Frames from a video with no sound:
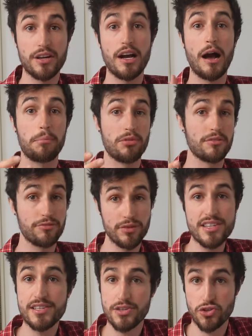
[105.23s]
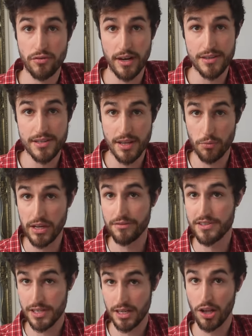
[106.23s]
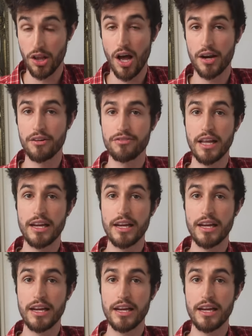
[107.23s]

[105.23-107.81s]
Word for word: on a couple of recent trends that we've seen a lot of